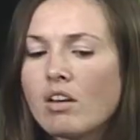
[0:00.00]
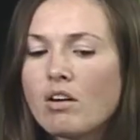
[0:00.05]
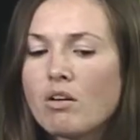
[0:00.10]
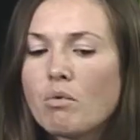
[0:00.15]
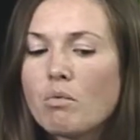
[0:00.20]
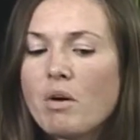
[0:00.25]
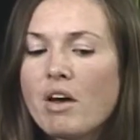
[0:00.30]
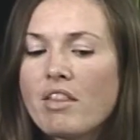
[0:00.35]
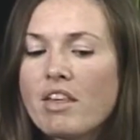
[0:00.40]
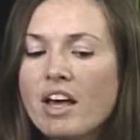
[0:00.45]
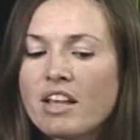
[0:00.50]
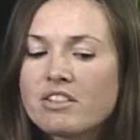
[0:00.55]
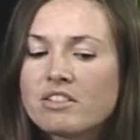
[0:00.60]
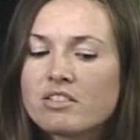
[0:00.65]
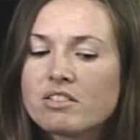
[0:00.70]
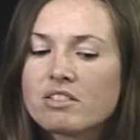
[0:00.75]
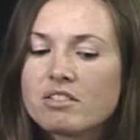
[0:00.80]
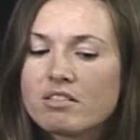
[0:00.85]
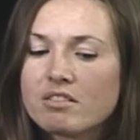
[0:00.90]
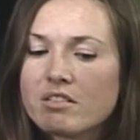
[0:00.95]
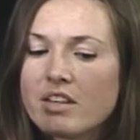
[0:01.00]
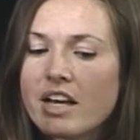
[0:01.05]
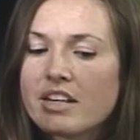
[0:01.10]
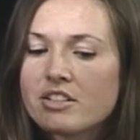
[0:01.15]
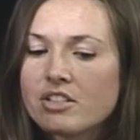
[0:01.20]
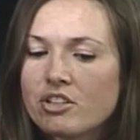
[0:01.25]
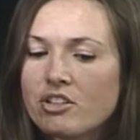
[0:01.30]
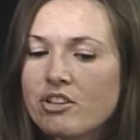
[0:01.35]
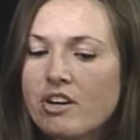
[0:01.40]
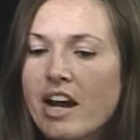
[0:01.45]
Well,
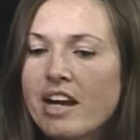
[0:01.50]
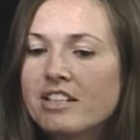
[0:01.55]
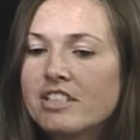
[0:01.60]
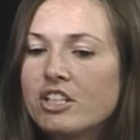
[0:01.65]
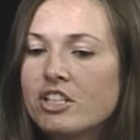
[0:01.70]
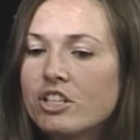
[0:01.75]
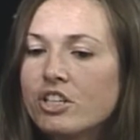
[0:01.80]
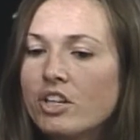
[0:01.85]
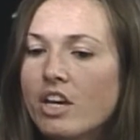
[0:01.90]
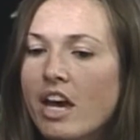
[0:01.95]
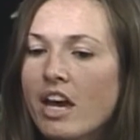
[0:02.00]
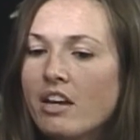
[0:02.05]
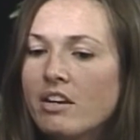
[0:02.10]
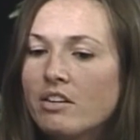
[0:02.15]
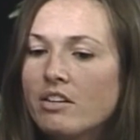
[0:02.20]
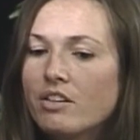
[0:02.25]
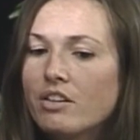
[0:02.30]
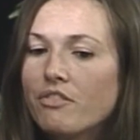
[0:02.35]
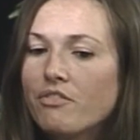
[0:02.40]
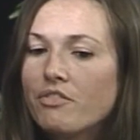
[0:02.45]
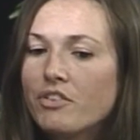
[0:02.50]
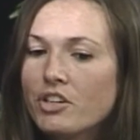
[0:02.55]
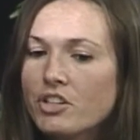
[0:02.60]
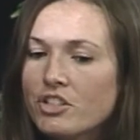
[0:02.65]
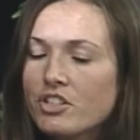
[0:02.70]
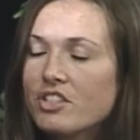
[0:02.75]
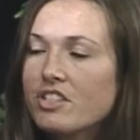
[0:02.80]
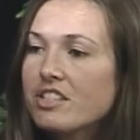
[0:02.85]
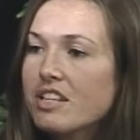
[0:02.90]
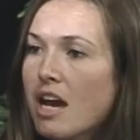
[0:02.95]
that's correct, and the
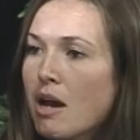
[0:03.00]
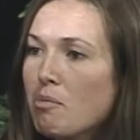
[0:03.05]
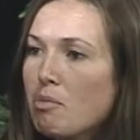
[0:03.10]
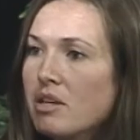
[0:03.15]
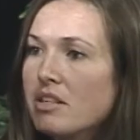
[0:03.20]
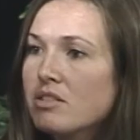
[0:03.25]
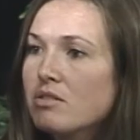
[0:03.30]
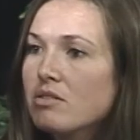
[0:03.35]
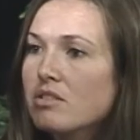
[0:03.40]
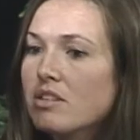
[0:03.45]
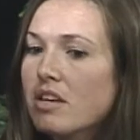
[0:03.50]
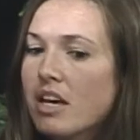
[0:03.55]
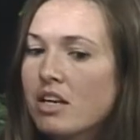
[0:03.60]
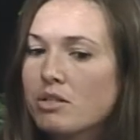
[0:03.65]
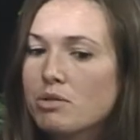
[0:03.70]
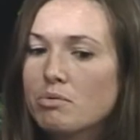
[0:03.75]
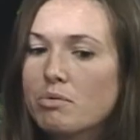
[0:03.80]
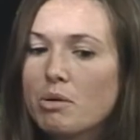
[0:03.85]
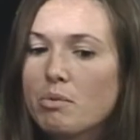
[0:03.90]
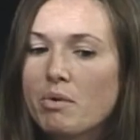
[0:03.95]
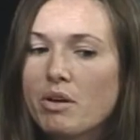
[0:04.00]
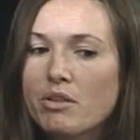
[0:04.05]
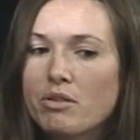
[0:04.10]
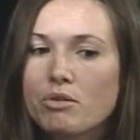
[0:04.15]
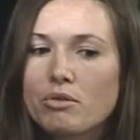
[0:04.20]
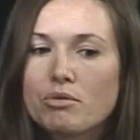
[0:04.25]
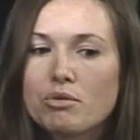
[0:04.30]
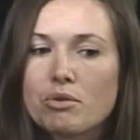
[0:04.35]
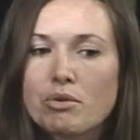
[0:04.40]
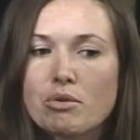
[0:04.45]
first step, as we went
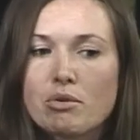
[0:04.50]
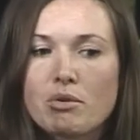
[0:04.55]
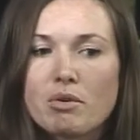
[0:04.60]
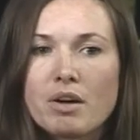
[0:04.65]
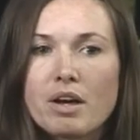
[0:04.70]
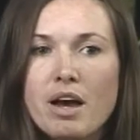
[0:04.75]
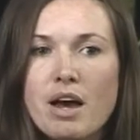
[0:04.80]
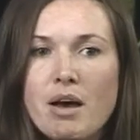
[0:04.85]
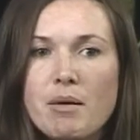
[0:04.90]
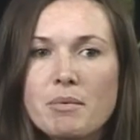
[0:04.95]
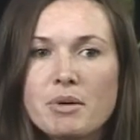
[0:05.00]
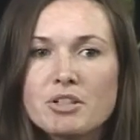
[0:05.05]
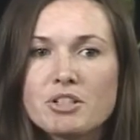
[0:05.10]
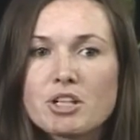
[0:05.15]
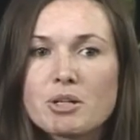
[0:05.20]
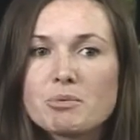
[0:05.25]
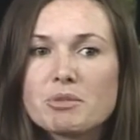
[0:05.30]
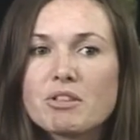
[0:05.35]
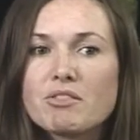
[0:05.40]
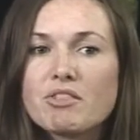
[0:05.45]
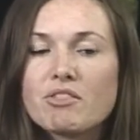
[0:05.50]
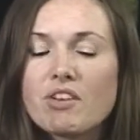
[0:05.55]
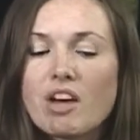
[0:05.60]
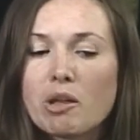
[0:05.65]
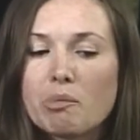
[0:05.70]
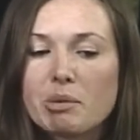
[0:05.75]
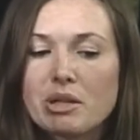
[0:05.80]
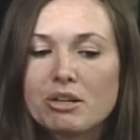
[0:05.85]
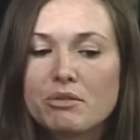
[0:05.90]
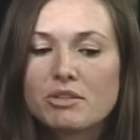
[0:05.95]
through in terms of
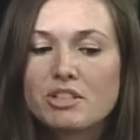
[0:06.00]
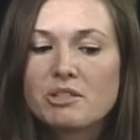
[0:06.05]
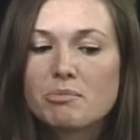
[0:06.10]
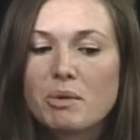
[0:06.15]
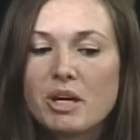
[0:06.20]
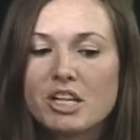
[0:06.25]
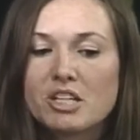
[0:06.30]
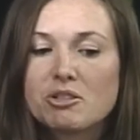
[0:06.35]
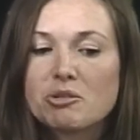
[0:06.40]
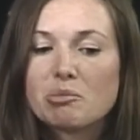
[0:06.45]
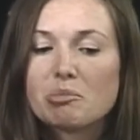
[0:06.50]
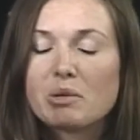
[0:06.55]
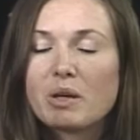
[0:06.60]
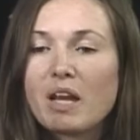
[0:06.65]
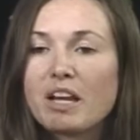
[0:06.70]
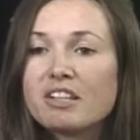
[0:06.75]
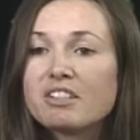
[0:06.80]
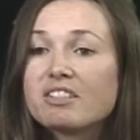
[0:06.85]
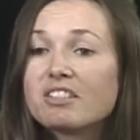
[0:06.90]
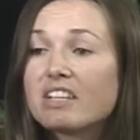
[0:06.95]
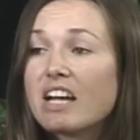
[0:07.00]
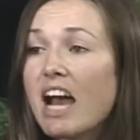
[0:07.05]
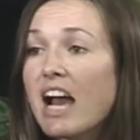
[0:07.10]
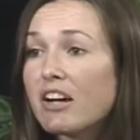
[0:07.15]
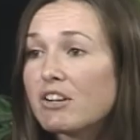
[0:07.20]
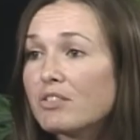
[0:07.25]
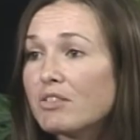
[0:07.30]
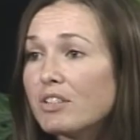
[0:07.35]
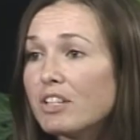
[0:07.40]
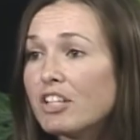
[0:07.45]
developing a risk management plan, is to
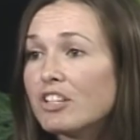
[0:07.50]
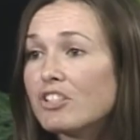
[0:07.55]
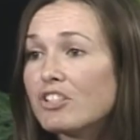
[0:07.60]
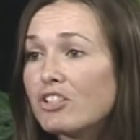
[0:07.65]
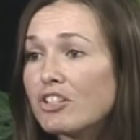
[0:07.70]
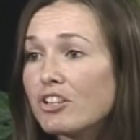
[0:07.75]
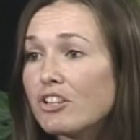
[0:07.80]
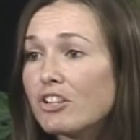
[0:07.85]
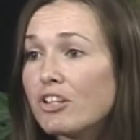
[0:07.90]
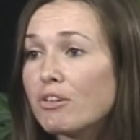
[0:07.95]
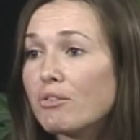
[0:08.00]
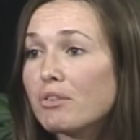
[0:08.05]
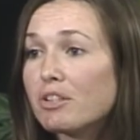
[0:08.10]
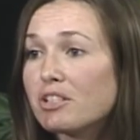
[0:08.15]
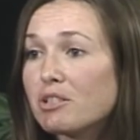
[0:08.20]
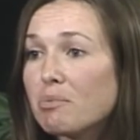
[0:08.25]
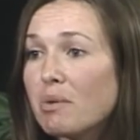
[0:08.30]
actually ensure that a risk